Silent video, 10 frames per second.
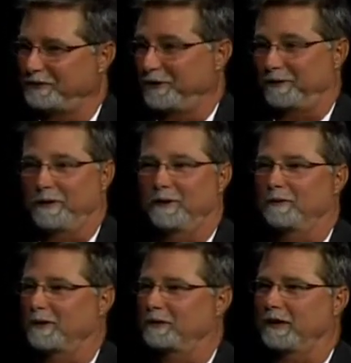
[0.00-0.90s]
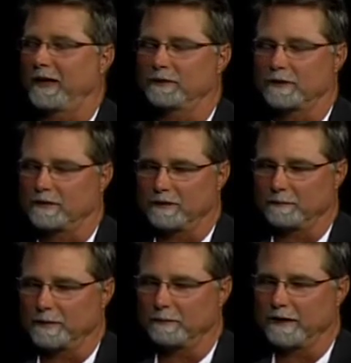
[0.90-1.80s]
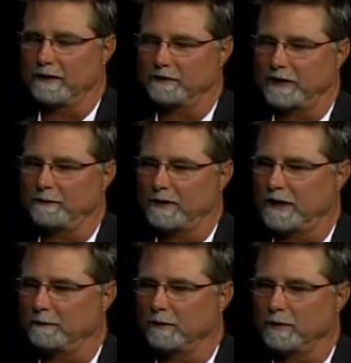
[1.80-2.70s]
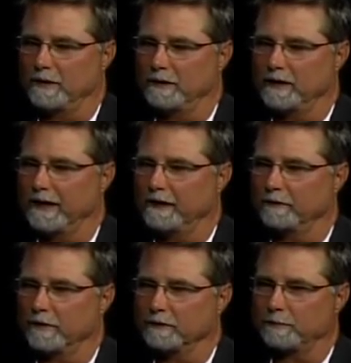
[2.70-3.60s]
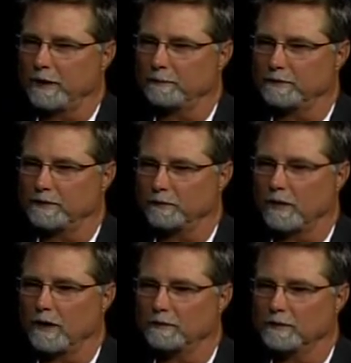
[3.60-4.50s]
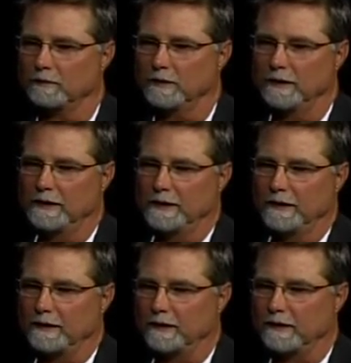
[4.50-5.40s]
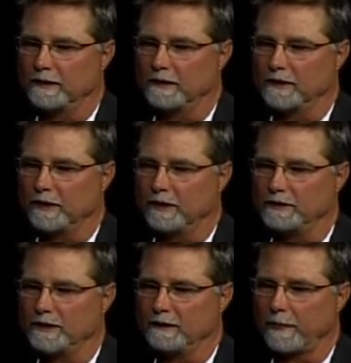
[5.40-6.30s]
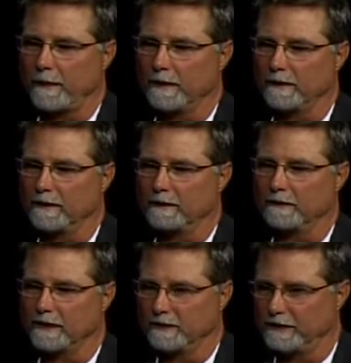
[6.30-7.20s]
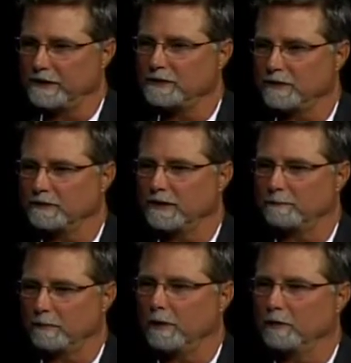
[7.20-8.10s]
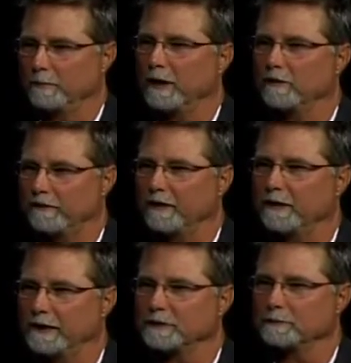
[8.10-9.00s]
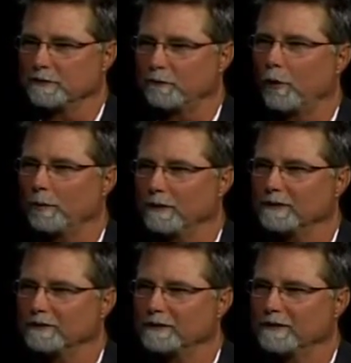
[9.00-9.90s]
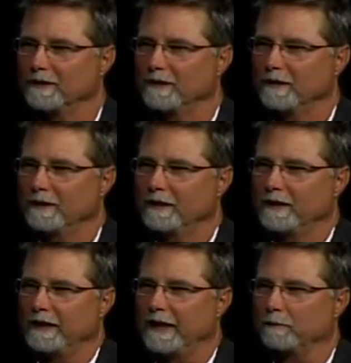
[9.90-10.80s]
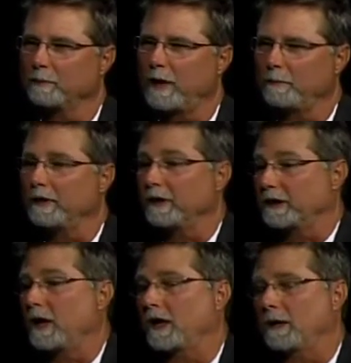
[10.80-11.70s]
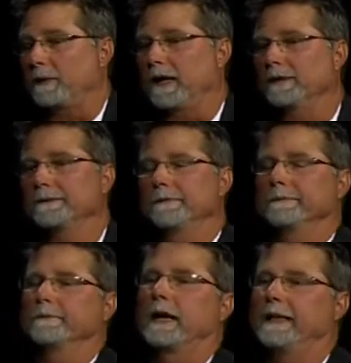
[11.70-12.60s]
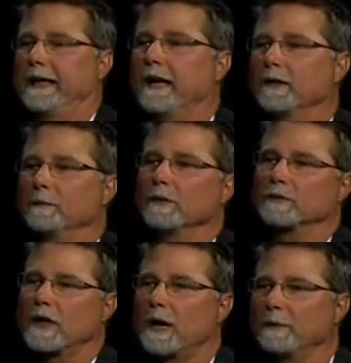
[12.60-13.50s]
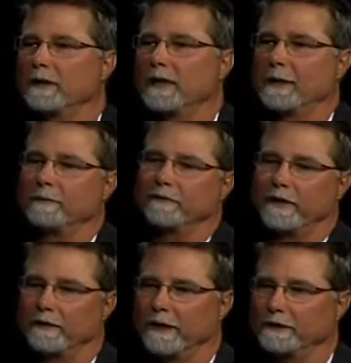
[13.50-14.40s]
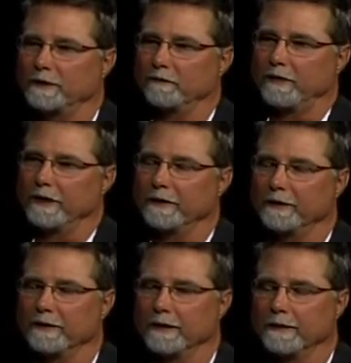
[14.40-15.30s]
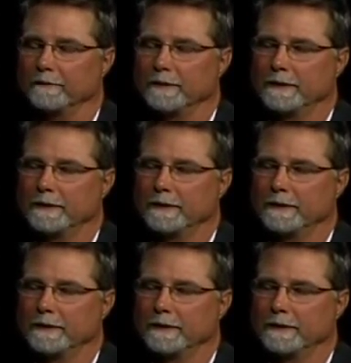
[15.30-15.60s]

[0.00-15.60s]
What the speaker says: Sure, we don't want our grass to turn. But in the same time that we're irrigating for those purposes, we're also encouraging the conditions that promote better foundation performance. And we're primarily talking about right now the most common type of foundation failure.